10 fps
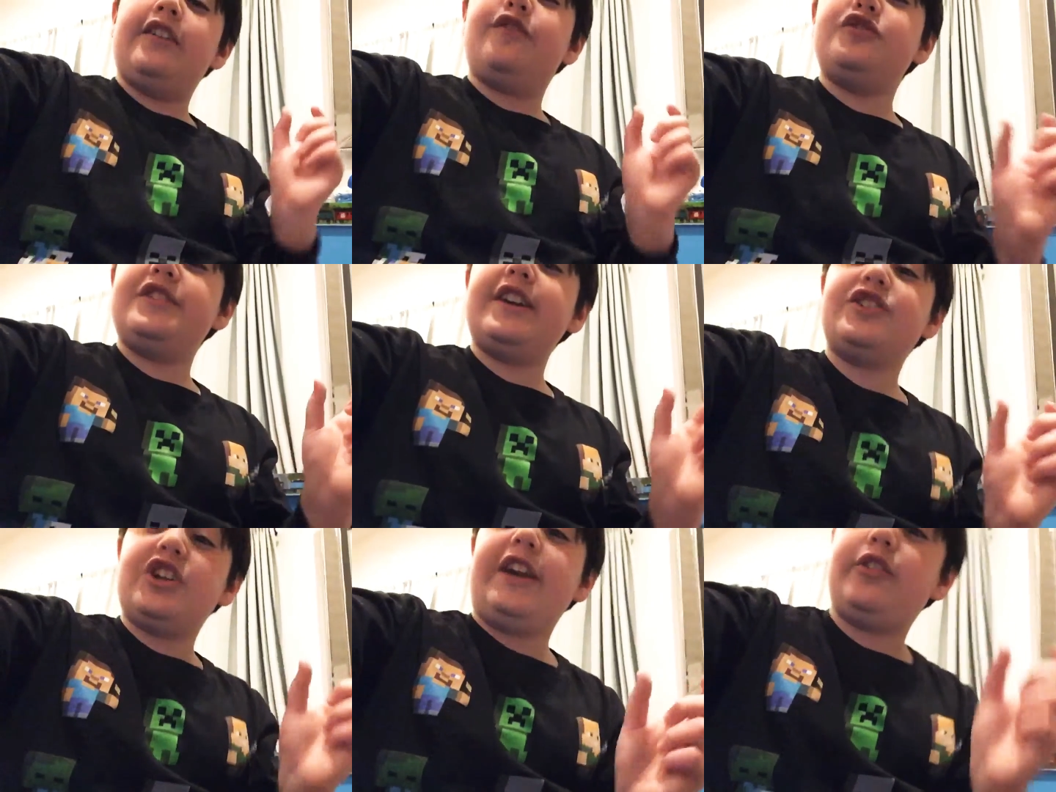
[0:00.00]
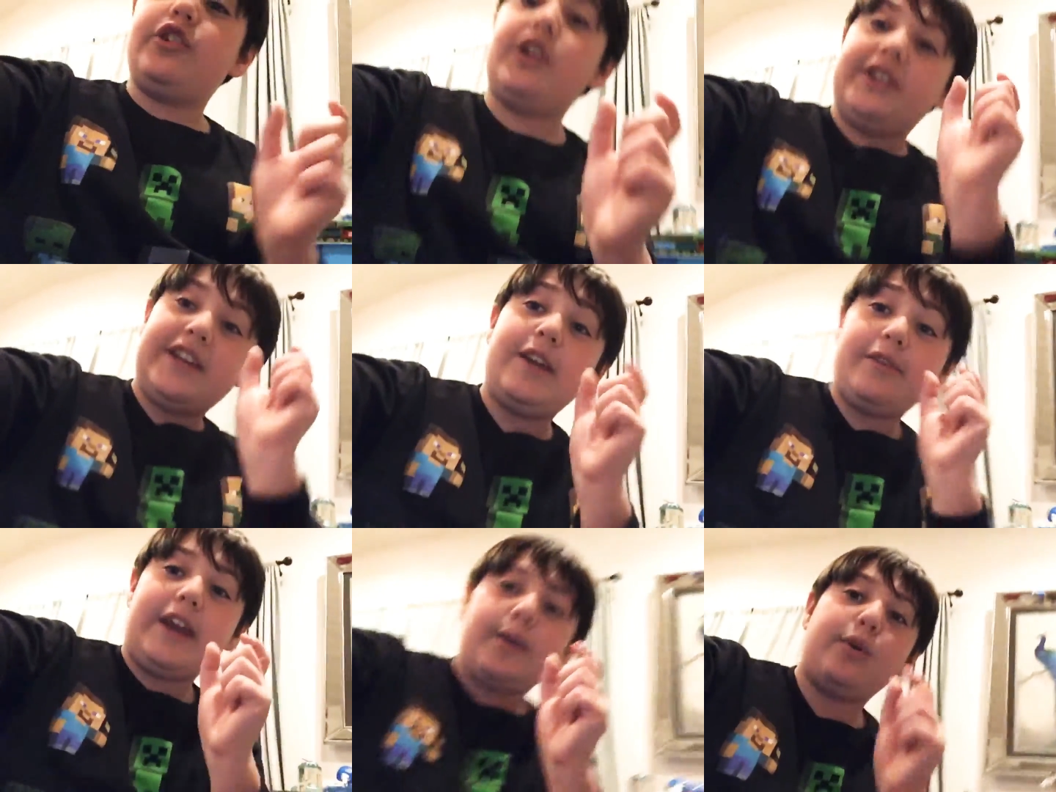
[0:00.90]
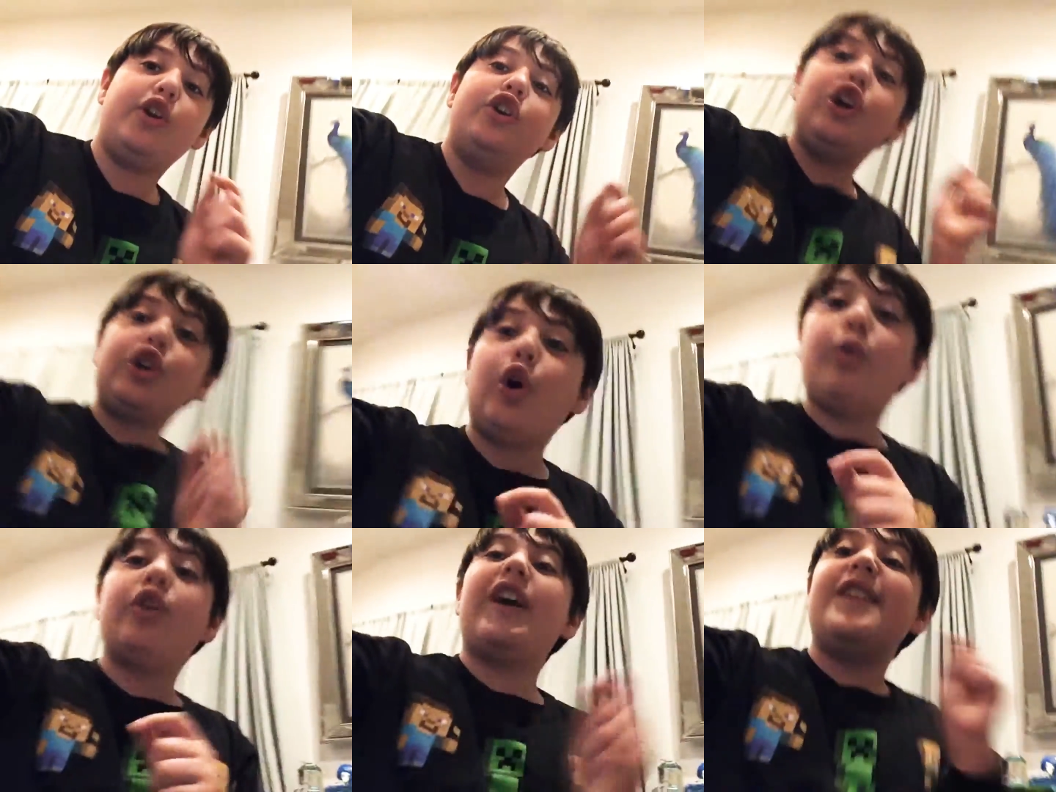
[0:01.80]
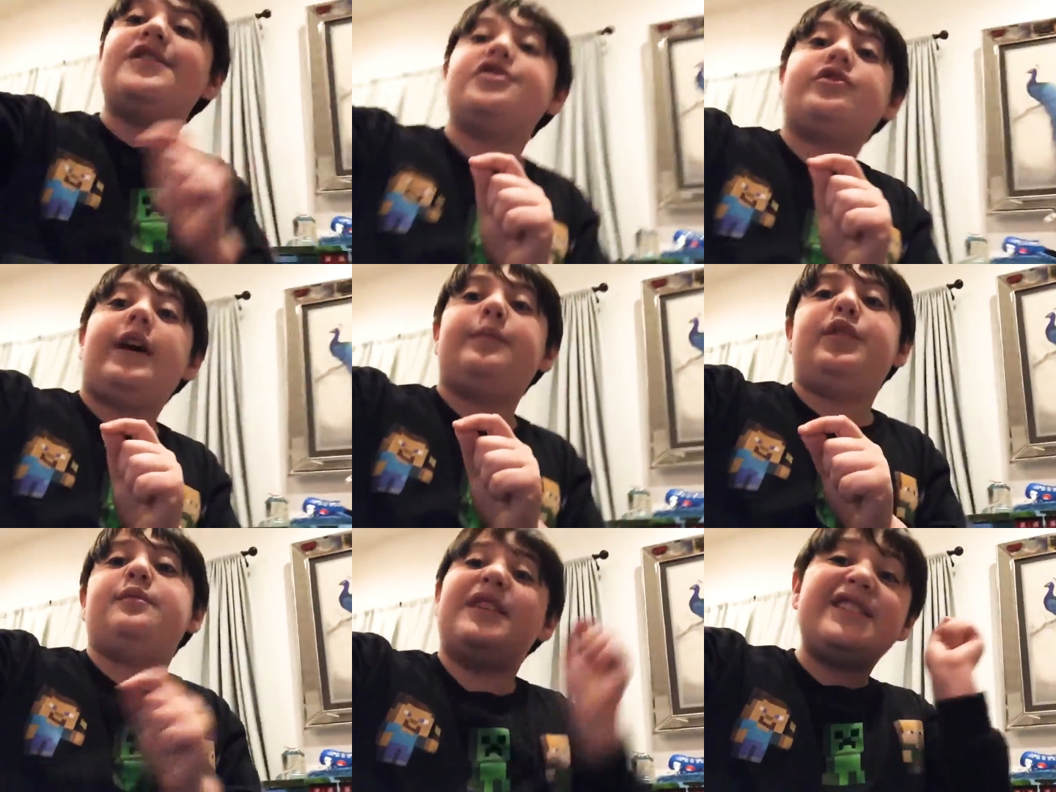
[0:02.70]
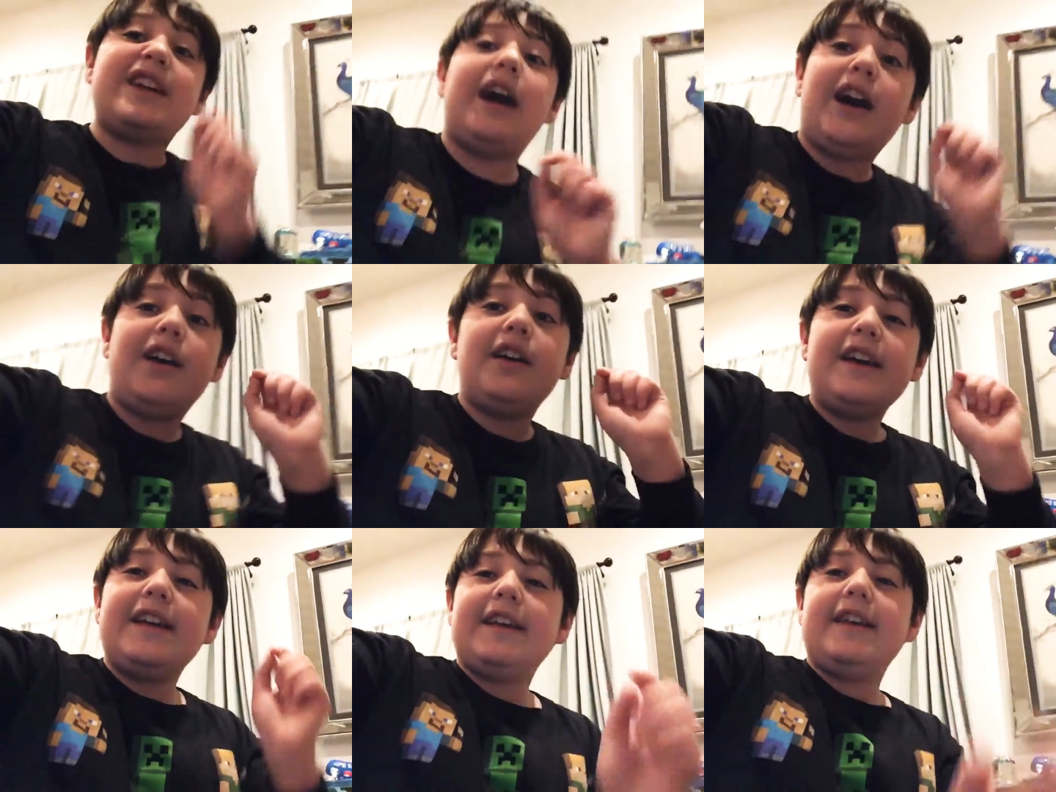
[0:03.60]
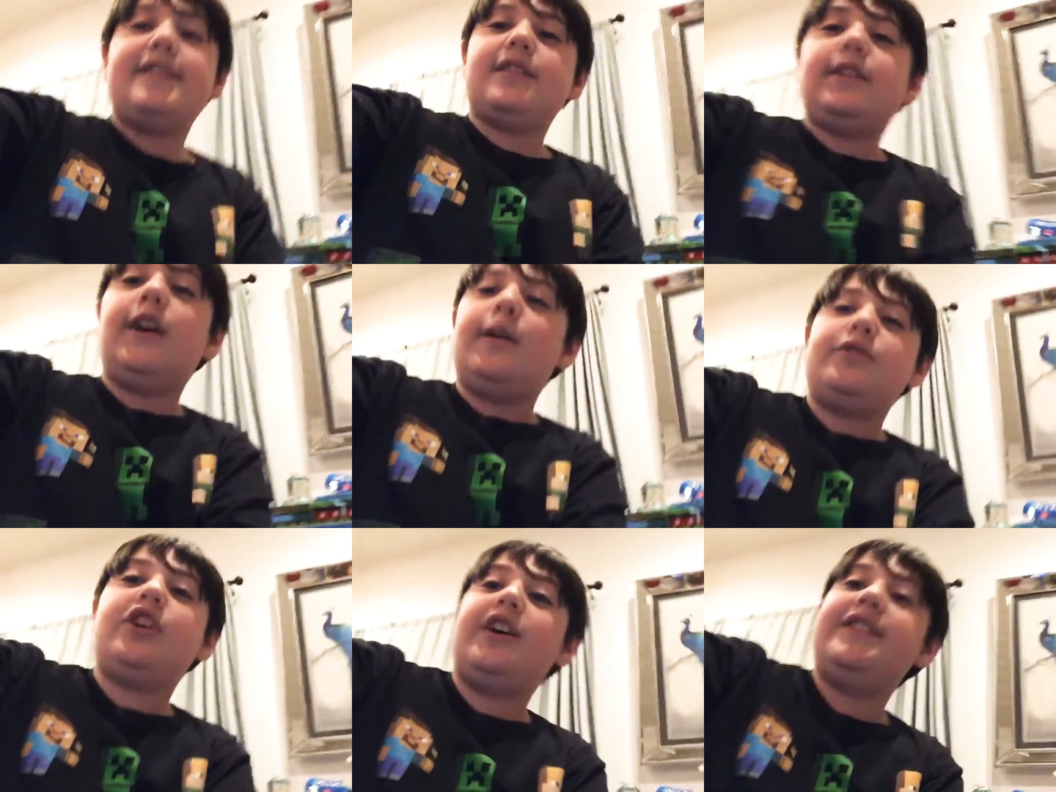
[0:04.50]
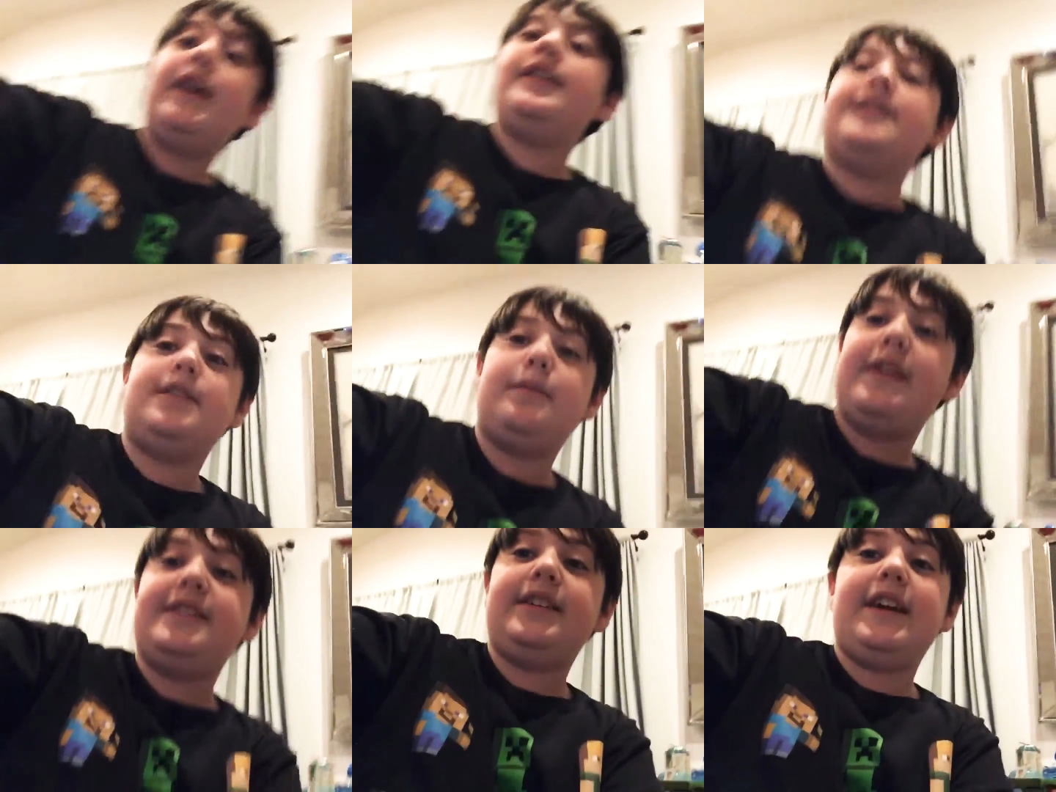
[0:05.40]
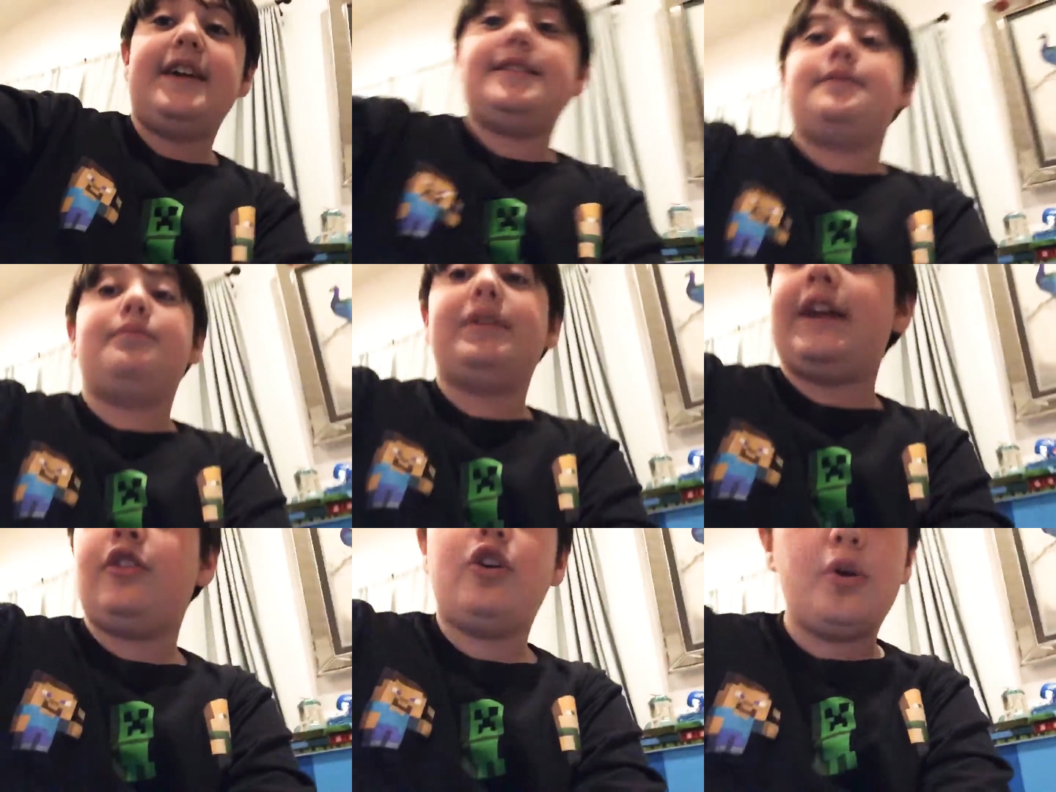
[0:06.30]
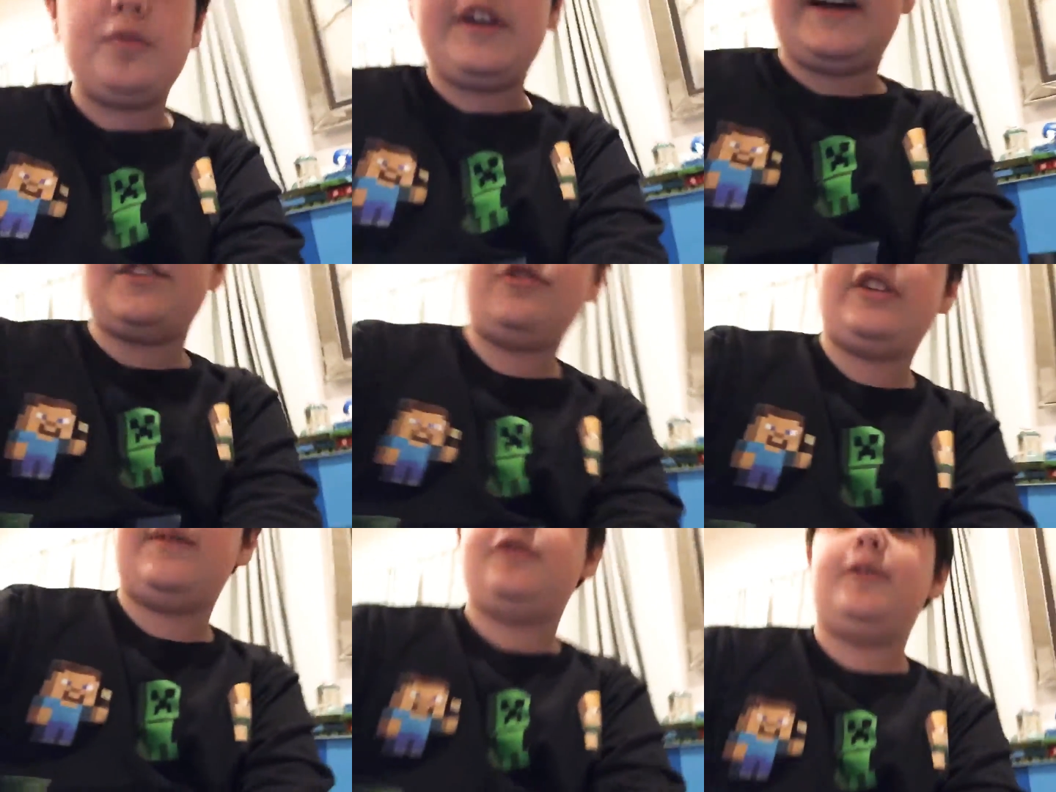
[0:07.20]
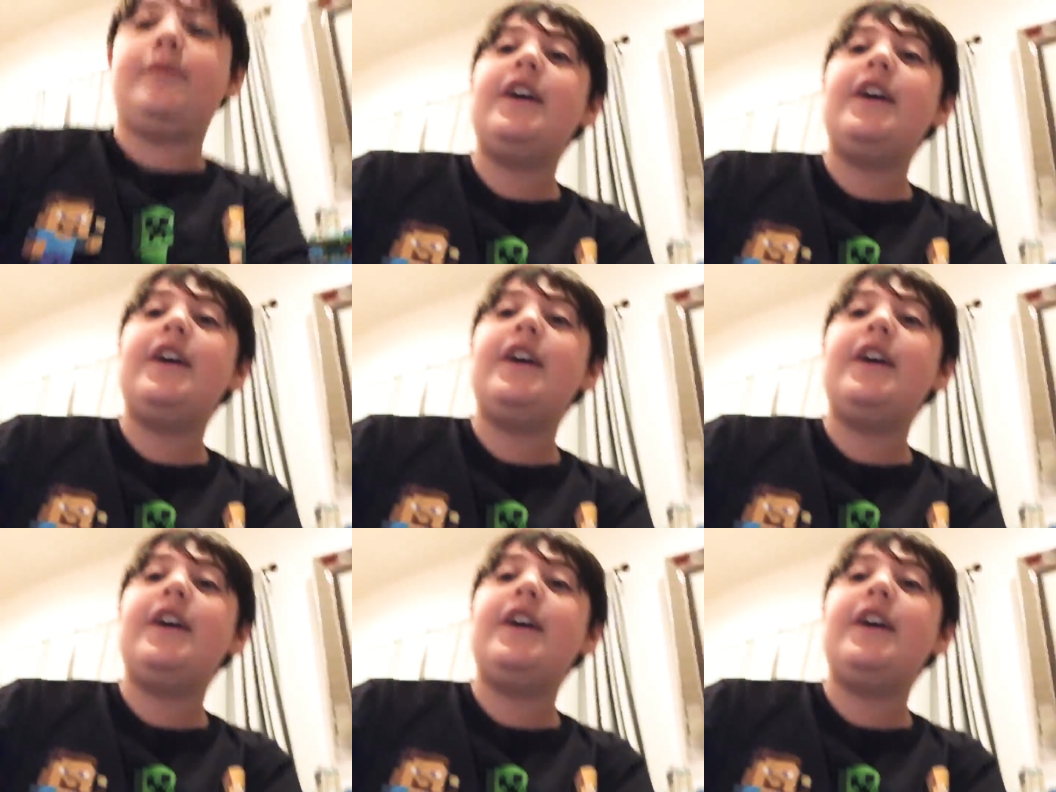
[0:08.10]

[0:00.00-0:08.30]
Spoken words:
if you see a channel called Kid Gamer, go there and subscribe to him. His content is amazing, guys. And I hope you guys subscribe to him.